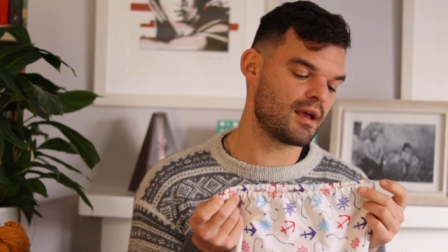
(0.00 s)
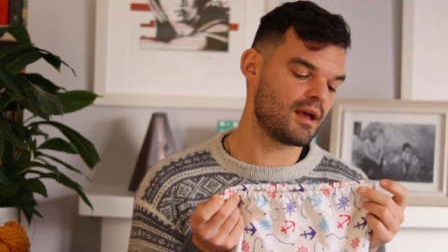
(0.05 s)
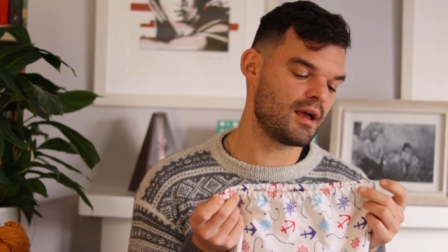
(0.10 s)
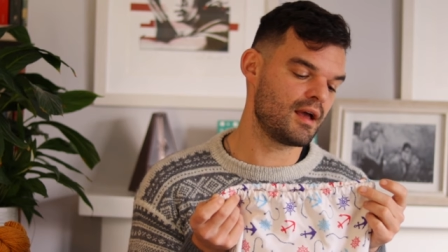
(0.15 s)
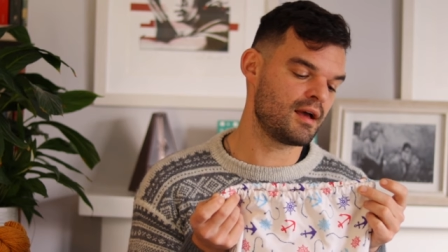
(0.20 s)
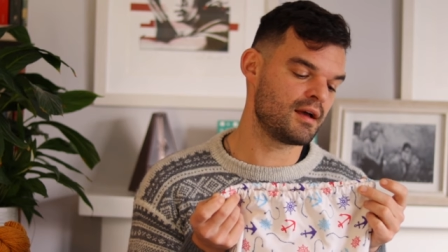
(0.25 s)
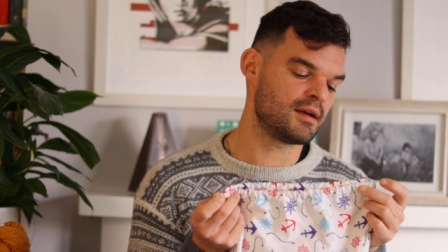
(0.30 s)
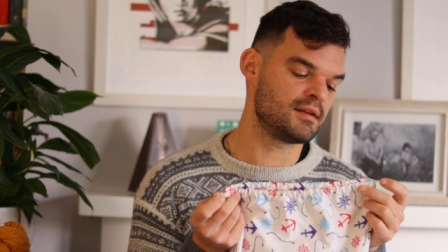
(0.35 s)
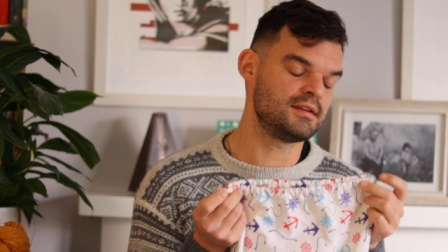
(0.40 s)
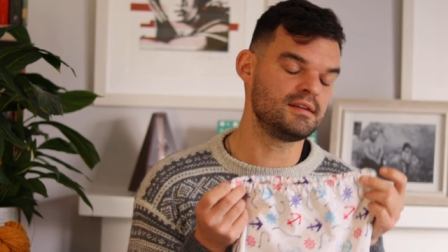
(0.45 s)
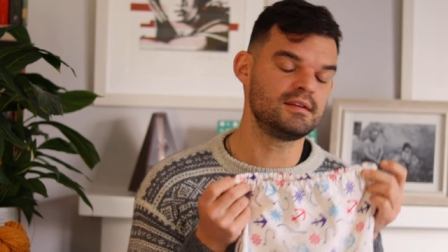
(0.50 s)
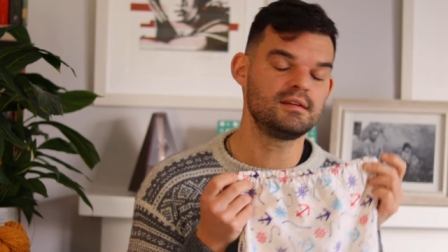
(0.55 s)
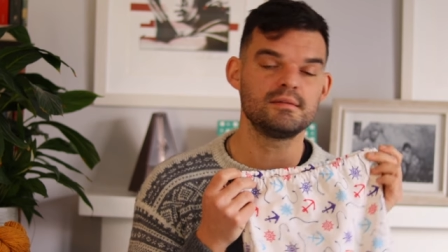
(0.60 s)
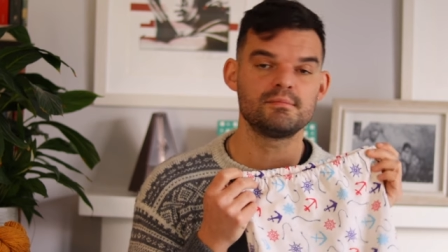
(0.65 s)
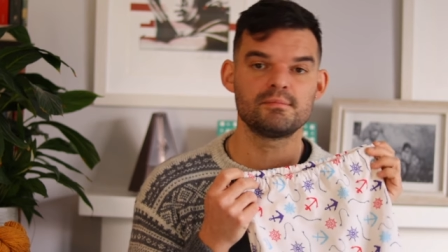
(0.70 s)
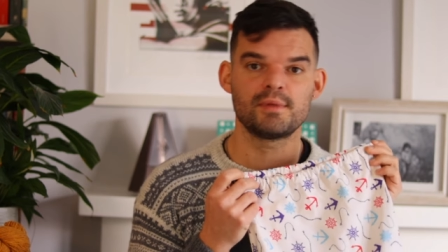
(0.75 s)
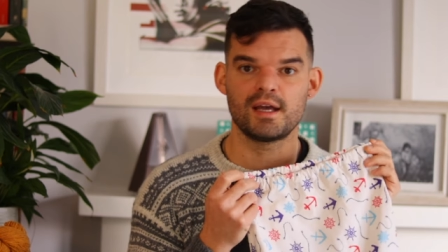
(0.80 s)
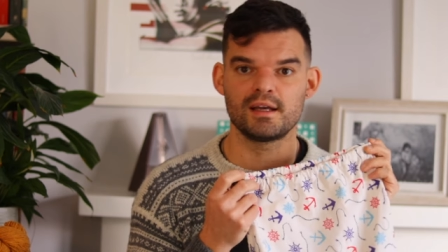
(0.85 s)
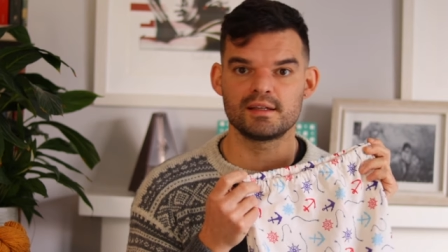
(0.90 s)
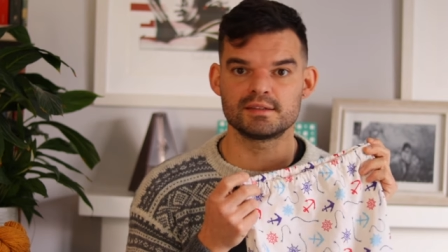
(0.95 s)
uh, knitting
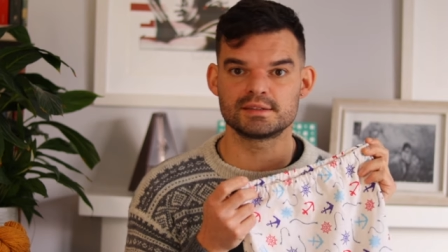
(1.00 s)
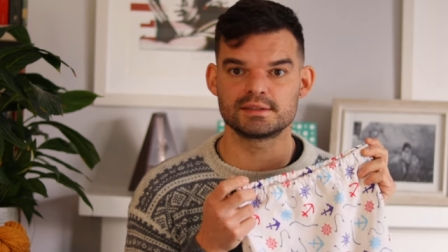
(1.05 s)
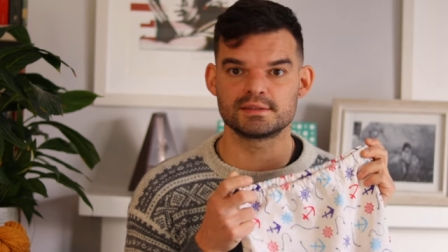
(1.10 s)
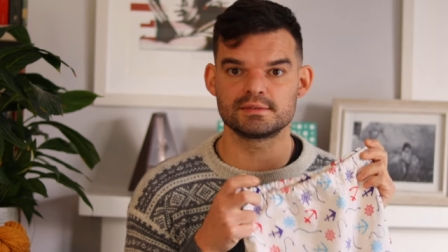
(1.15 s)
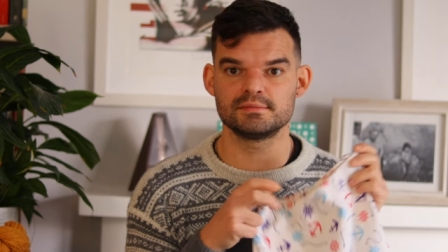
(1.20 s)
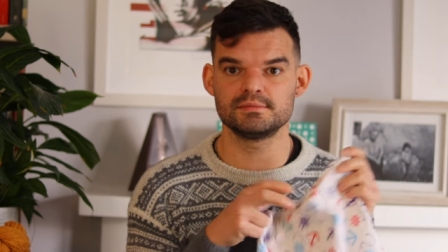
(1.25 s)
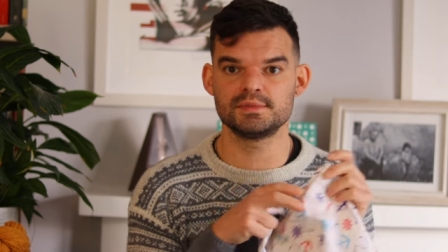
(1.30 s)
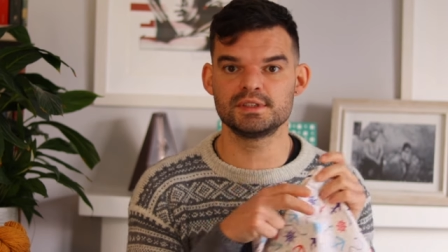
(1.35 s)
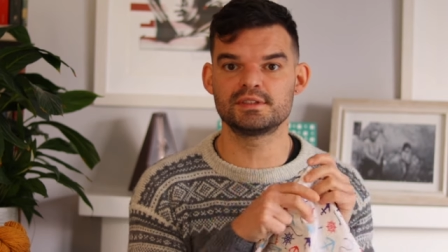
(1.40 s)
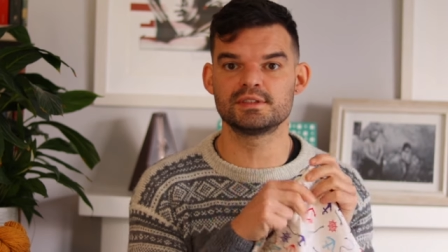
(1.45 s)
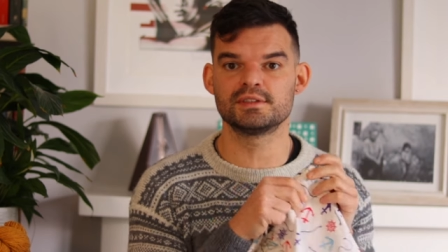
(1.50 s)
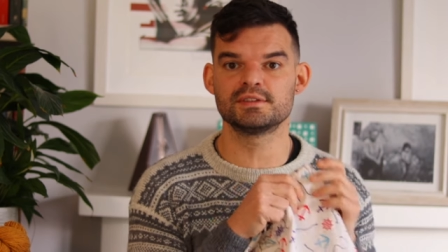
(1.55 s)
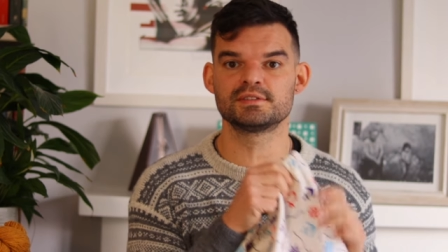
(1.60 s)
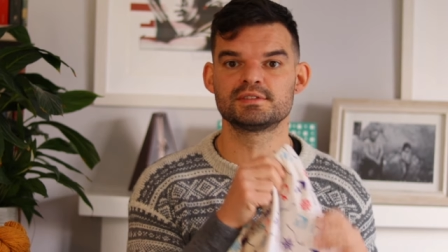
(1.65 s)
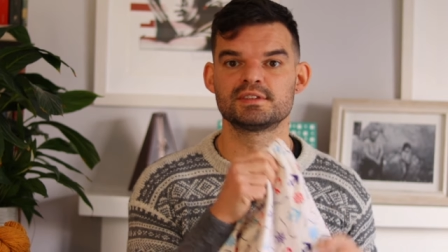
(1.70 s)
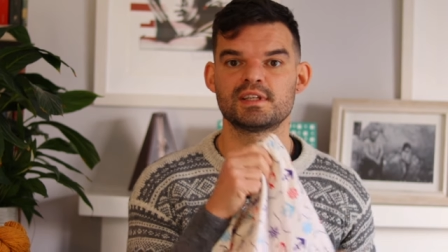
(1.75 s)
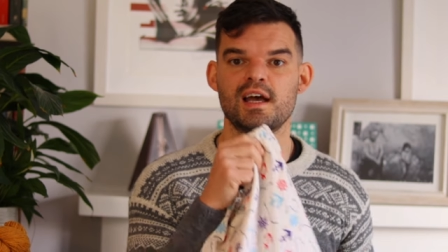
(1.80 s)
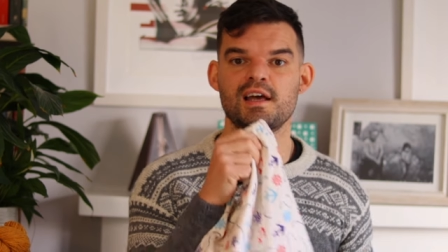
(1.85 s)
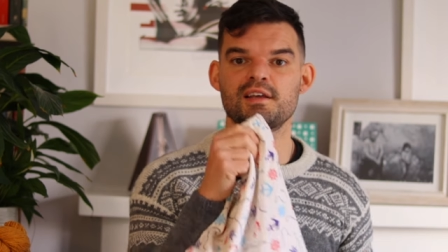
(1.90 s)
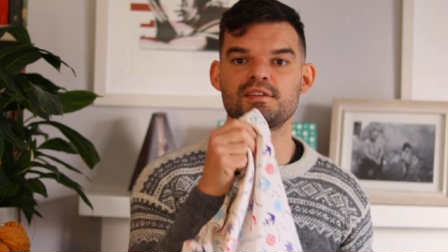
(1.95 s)
bags
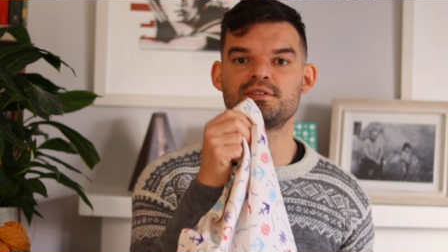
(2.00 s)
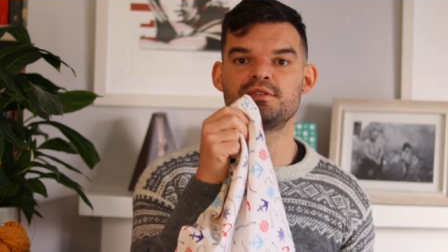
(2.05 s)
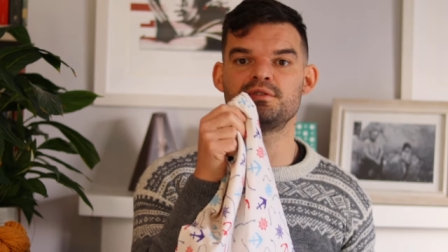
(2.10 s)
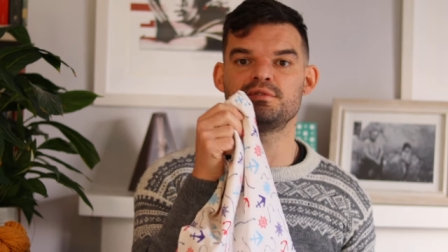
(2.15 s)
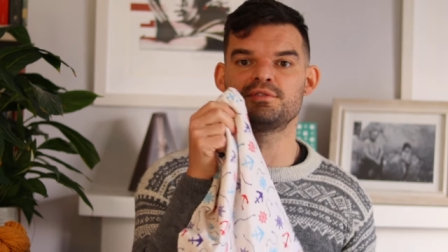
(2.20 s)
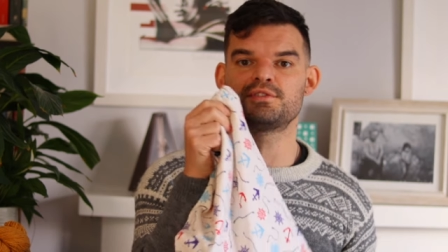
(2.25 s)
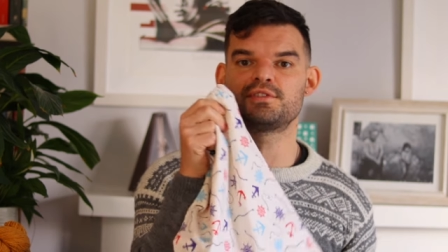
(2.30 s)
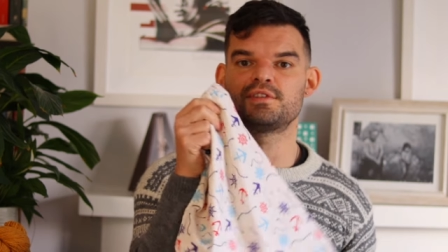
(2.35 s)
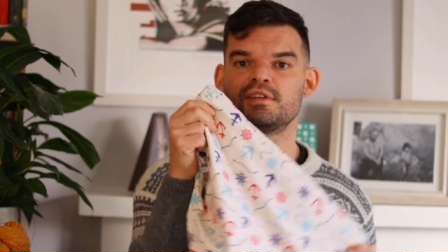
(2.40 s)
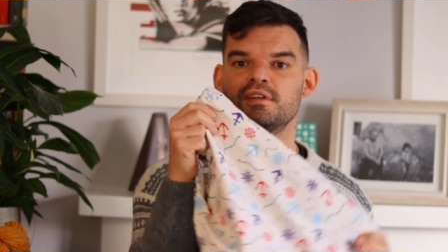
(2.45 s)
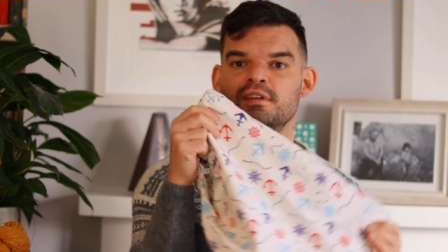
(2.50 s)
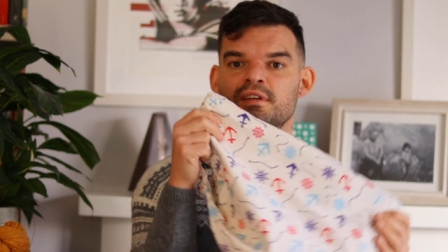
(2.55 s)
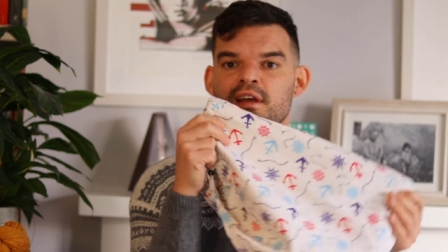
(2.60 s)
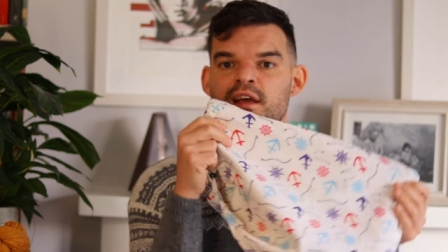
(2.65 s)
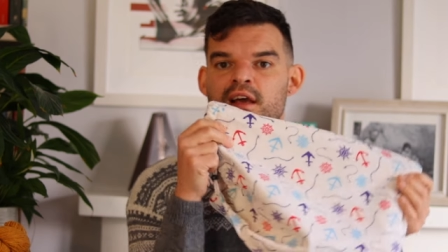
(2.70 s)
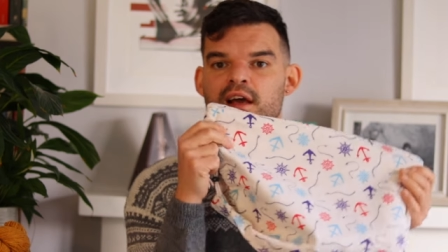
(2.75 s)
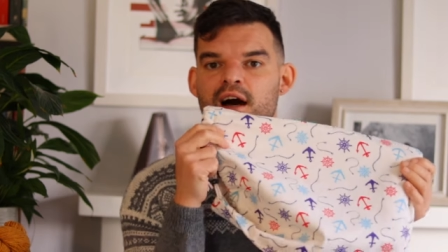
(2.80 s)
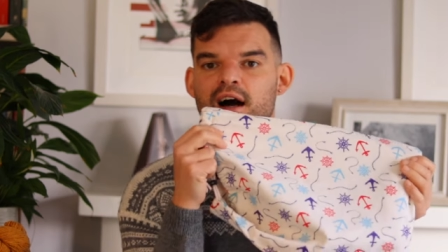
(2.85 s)
because as you see